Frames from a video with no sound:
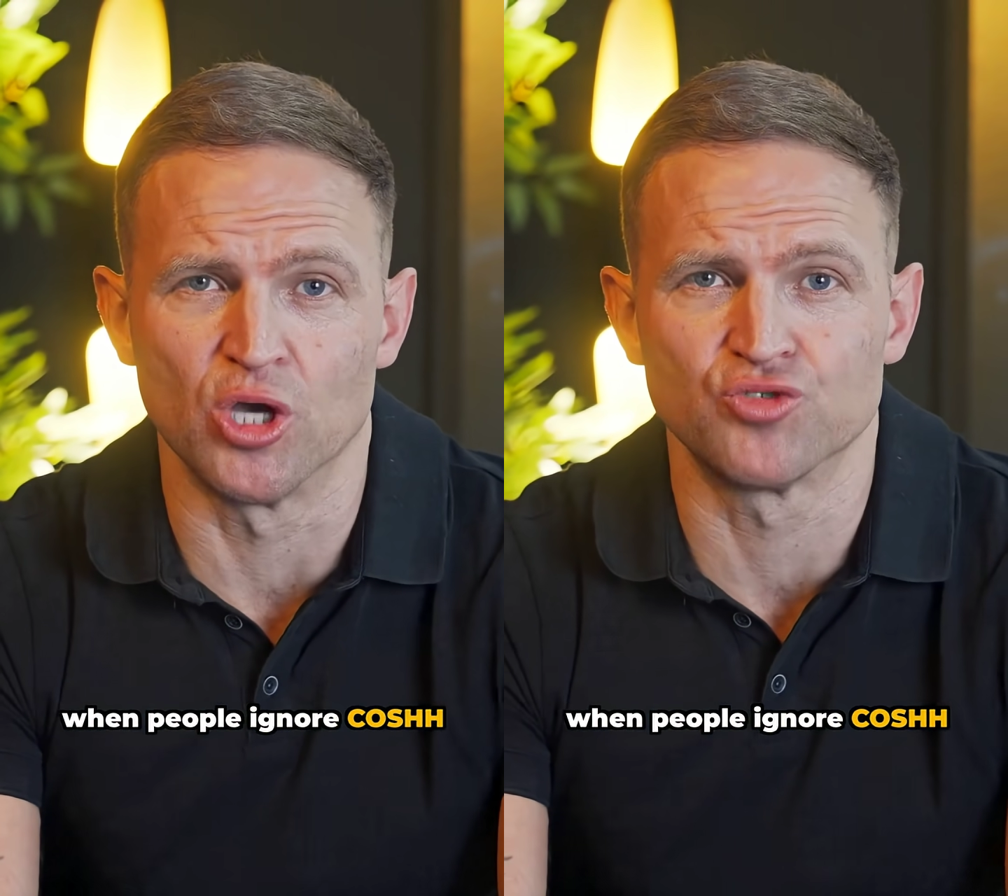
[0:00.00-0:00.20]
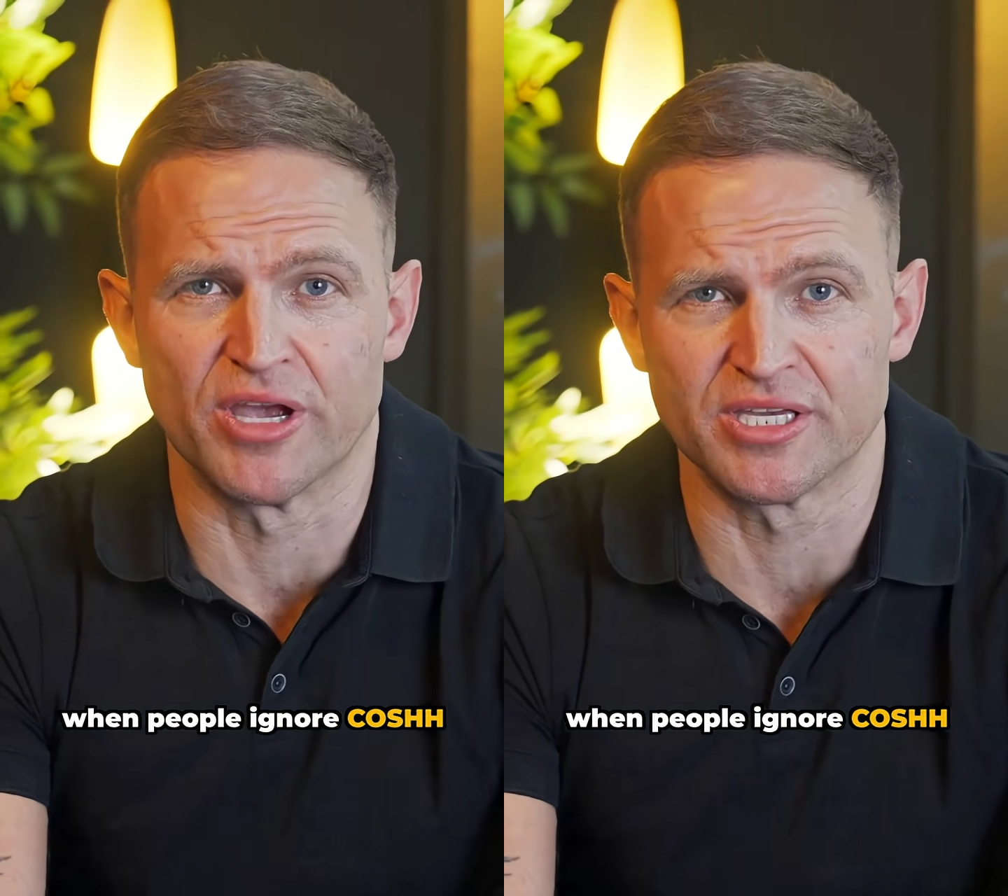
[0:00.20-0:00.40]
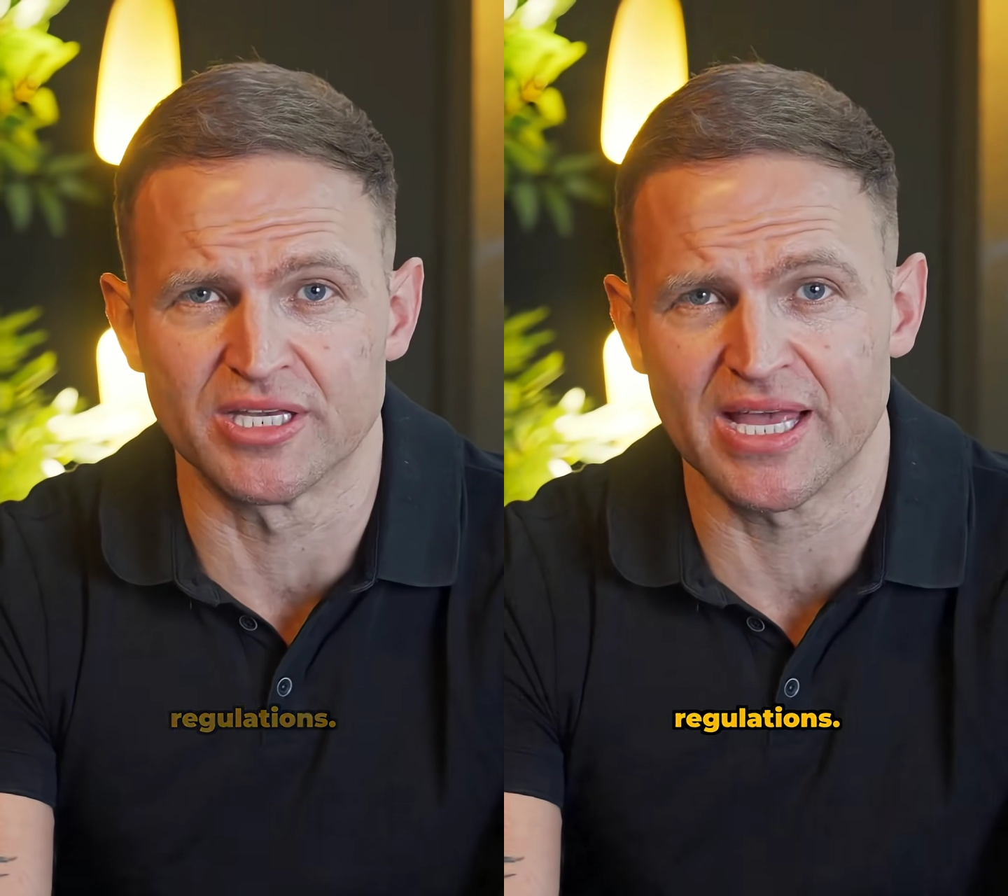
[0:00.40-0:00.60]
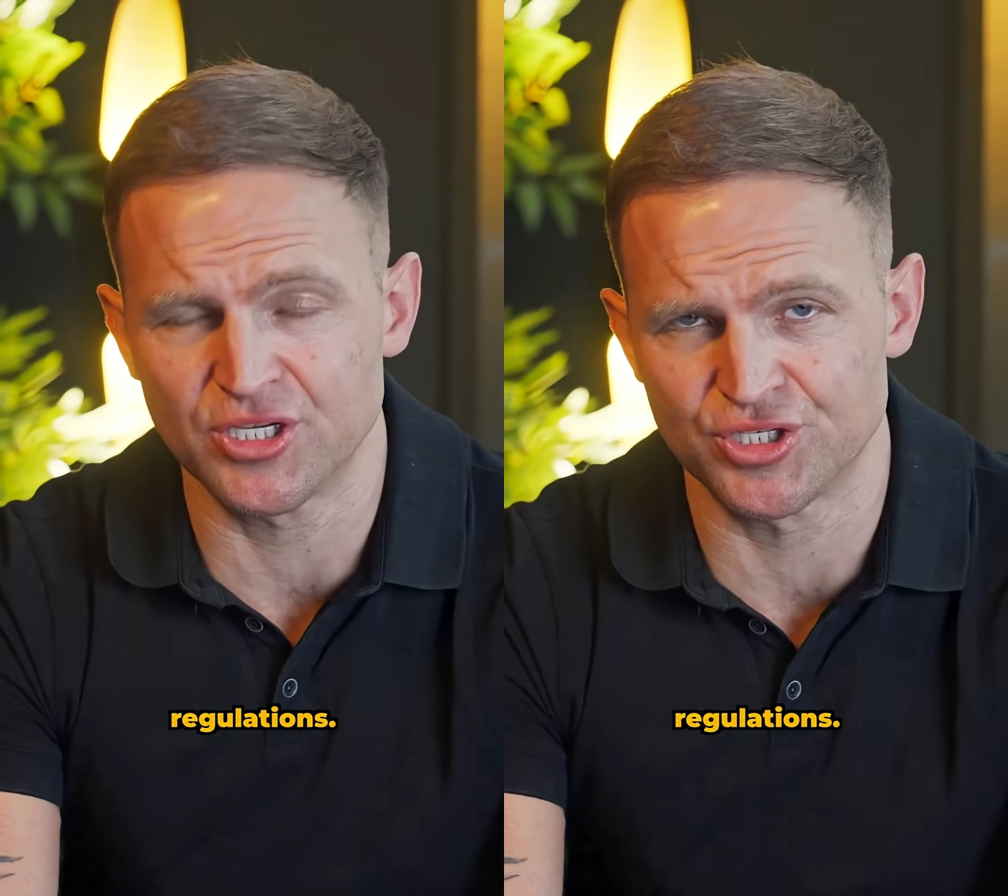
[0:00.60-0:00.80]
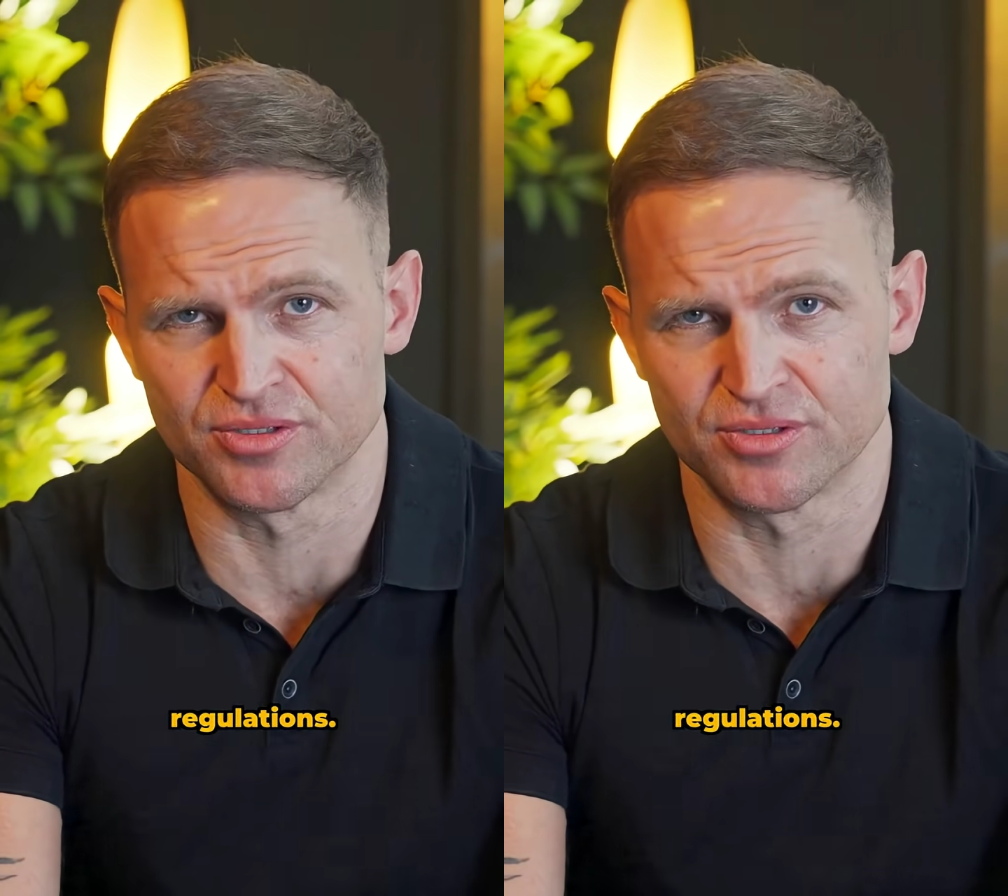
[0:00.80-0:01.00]
C O S H
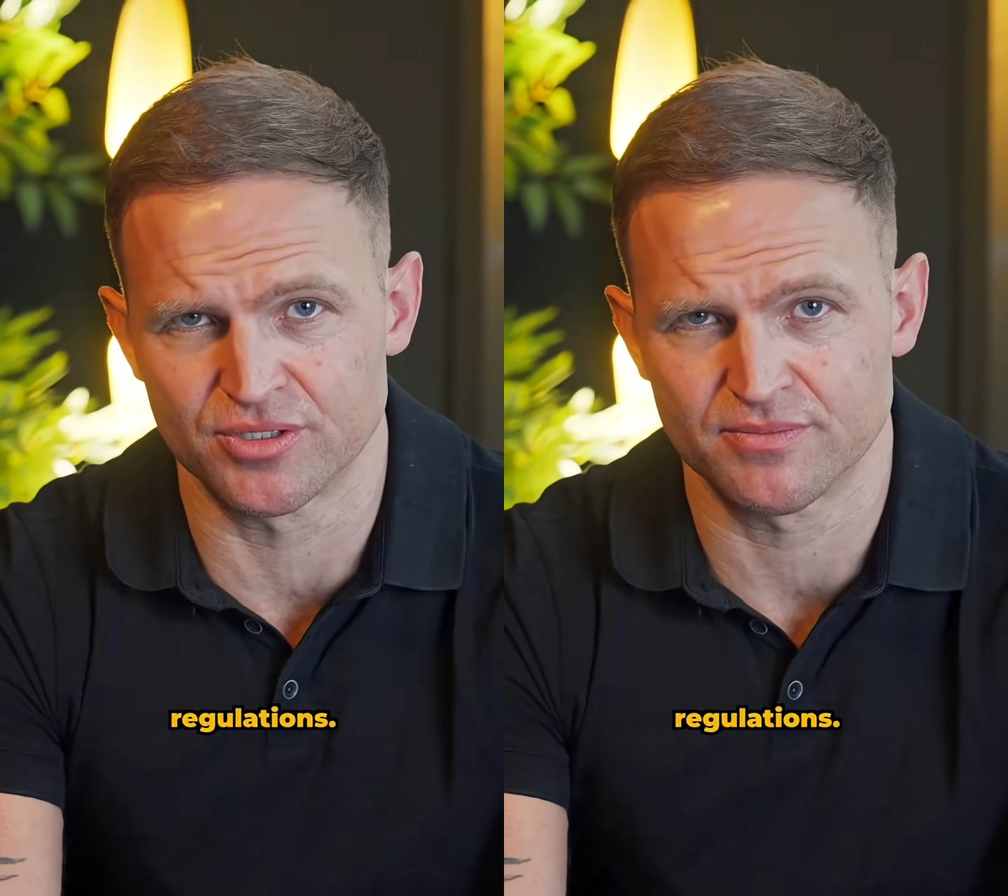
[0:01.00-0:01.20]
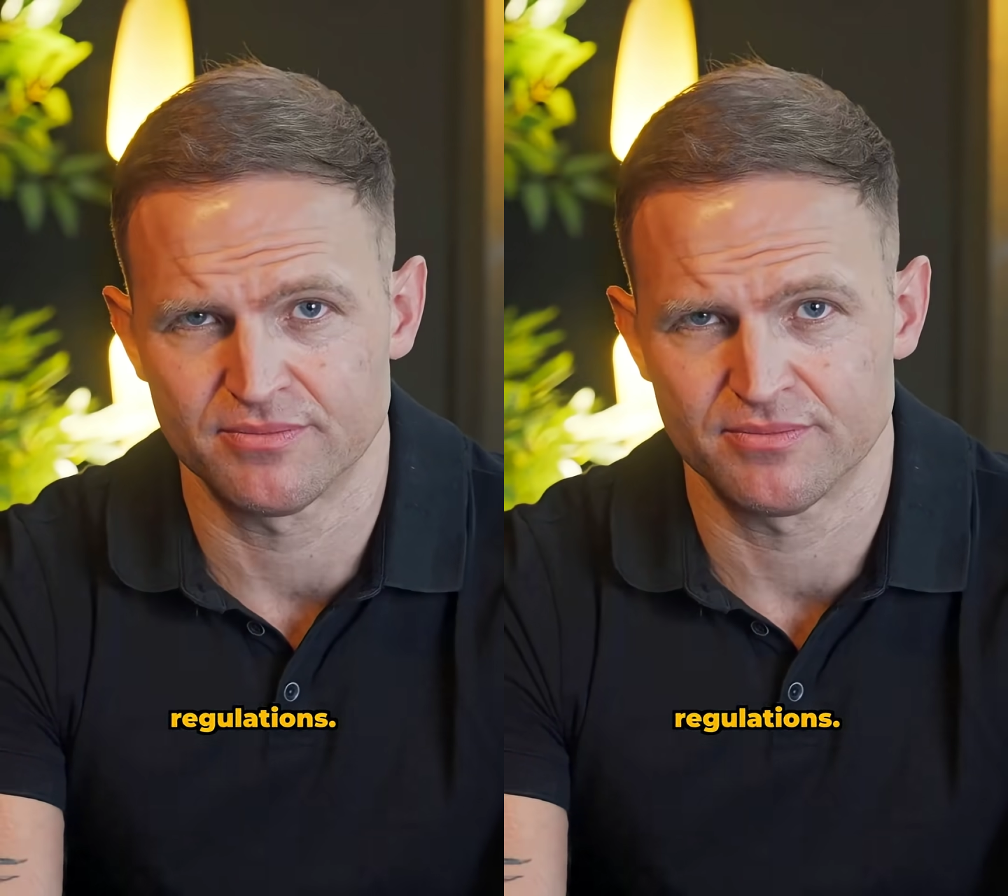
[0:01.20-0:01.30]
regulations.